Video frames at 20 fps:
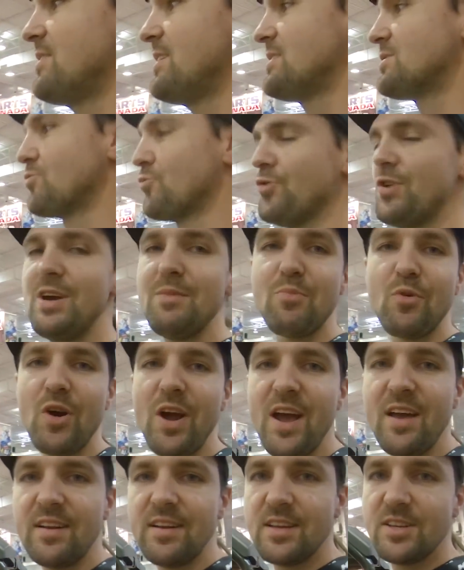these
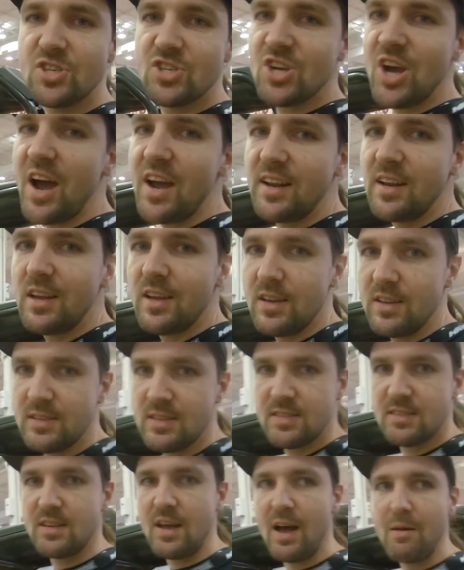rebranded
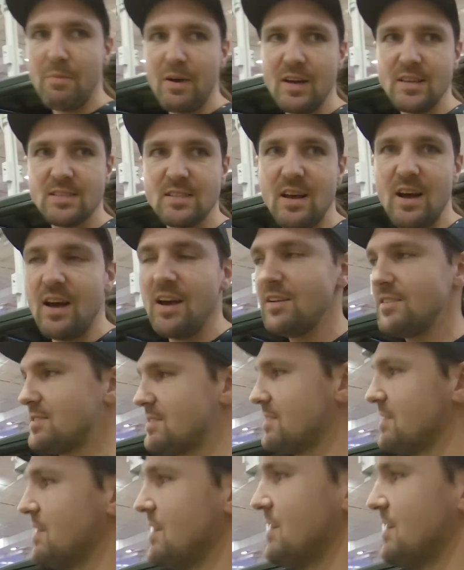Chinese side-by-sides.